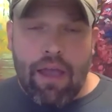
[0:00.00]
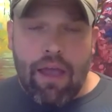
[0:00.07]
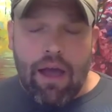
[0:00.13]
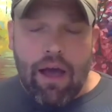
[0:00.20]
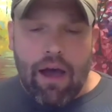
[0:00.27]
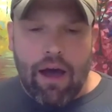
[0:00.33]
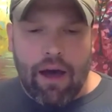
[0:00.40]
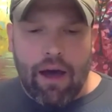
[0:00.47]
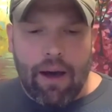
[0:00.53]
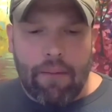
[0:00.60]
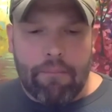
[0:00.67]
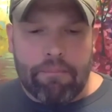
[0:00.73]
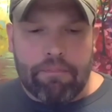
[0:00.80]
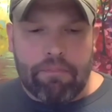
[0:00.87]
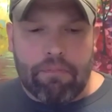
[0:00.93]

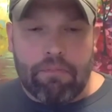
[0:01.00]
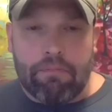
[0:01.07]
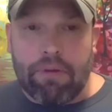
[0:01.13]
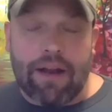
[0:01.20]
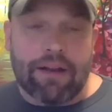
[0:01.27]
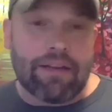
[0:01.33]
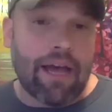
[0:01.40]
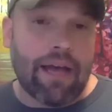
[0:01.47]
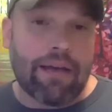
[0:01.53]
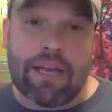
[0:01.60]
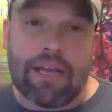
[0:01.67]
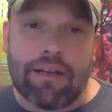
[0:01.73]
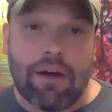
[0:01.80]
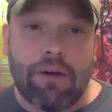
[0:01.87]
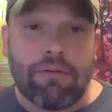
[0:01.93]
But at times I
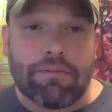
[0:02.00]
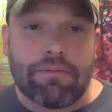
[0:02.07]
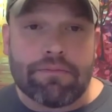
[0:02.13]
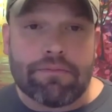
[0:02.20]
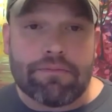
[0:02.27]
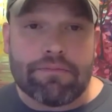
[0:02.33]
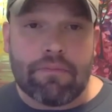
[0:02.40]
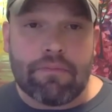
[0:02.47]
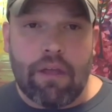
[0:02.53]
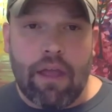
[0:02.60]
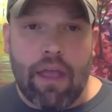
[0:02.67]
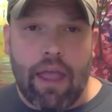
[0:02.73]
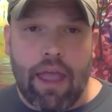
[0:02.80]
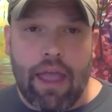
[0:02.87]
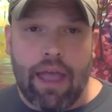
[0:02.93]
don't.
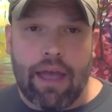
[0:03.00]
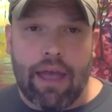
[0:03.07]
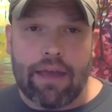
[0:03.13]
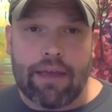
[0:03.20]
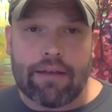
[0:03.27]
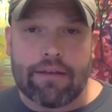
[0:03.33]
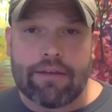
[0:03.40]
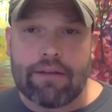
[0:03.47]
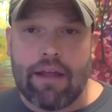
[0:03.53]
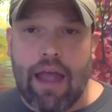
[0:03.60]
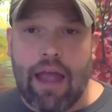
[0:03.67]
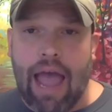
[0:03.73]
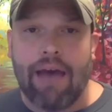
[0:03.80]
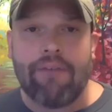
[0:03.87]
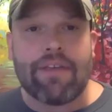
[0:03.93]
And
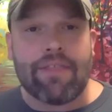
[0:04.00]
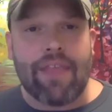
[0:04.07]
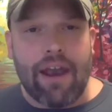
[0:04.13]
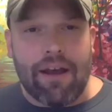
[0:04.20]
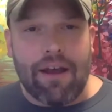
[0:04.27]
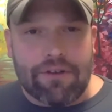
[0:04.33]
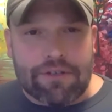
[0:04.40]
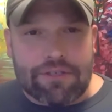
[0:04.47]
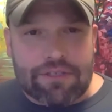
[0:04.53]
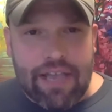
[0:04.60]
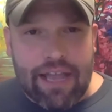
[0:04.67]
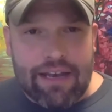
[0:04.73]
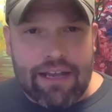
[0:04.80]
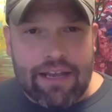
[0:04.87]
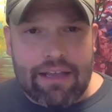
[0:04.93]
having that
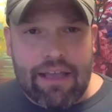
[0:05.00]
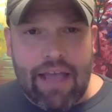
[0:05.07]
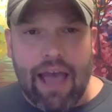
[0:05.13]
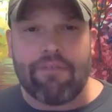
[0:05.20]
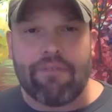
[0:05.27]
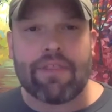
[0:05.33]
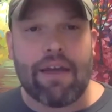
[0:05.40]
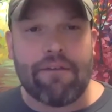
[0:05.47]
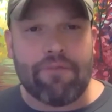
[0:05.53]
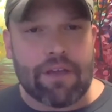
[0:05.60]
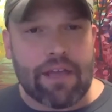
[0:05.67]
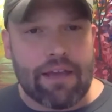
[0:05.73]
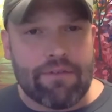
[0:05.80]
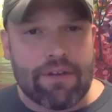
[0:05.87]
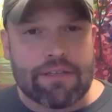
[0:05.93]
understanding, having that
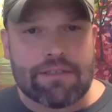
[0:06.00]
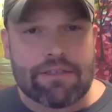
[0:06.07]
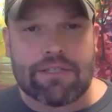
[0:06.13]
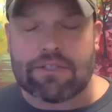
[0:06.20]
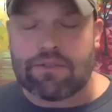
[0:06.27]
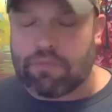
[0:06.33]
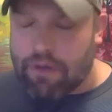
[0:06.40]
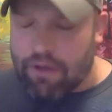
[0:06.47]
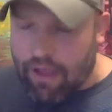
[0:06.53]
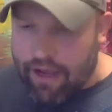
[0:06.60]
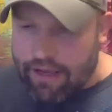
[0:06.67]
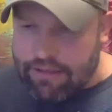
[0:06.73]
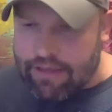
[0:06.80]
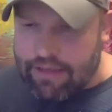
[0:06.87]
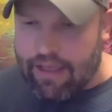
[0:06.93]
forgiveness, just
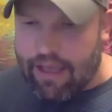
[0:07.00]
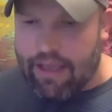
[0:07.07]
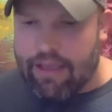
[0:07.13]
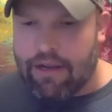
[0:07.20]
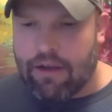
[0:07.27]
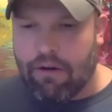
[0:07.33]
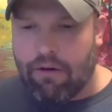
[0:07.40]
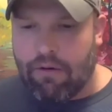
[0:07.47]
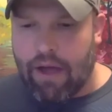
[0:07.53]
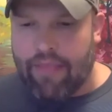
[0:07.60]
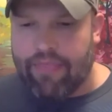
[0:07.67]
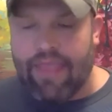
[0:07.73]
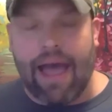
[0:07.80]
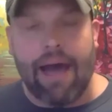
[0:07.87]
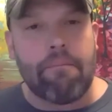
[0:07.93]
realizing that, at
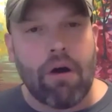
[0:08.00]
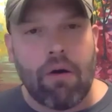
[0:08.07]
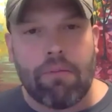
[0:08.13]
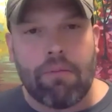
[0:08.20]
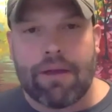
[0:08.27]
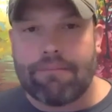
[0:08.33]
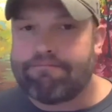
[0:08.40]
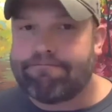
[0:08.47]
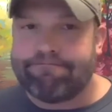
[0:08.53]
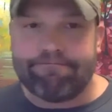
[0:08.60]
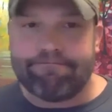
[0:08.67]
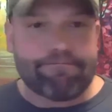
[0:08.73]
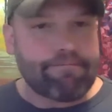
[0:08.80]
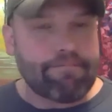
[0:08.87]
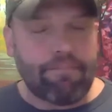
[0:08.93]
that moment,
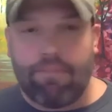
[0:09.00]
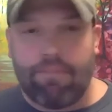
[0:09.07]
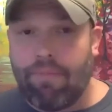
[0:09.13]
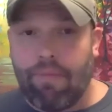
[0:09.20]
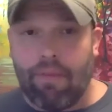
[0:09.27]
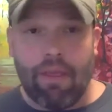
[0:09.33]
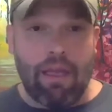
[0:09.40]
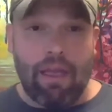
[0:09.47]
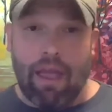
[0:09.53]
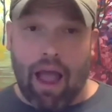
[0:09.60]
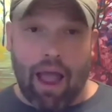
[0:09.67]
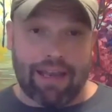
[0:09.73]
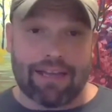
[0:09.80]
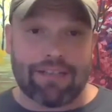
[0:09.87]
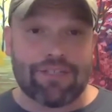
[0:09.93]

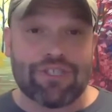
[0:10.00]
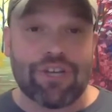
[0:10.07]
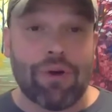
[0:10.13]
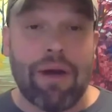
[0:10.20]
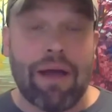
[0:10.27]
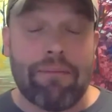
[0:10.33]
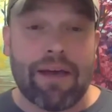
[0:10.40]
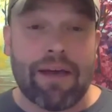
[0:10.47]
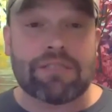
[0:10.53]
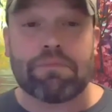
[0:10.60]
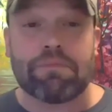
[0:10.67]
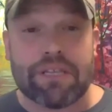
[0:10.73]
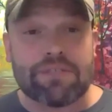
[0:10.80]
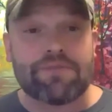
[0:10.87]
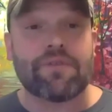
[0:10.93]
I didn't show my best,
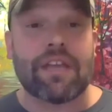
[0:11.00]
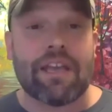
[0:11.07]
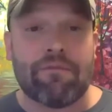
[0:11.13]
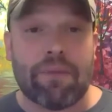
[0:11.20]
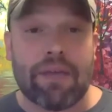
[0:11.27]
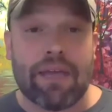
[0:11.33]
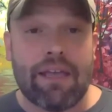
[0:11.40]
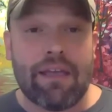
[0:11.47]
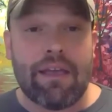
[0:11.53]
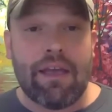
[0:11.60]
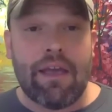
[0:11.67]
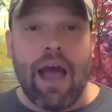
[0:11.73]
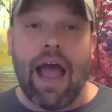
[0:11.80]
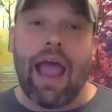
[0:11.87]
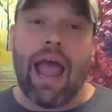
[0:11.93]
please forgive me.
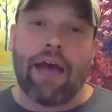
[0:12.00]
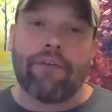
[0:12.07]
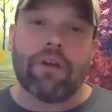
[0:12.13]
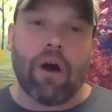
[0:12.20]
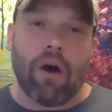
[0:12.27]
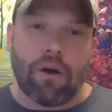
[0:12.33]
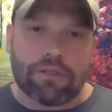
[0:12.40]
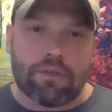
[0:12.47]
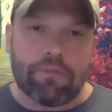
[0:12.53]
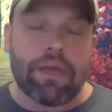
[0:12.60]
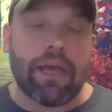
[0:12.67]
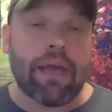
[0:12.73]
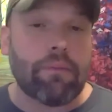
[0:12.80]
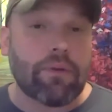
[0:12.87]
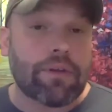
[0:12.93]
I have to also be
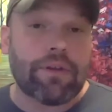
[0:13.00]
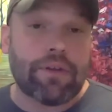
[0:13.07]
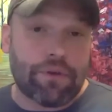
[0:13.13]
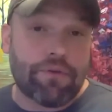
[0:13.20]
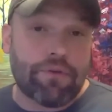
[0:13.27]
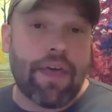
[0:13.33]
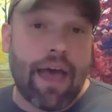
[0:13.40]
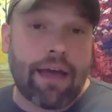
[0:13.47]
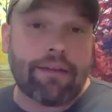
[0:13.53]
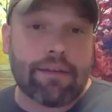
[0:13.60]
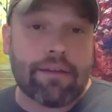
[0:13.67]
able to do that.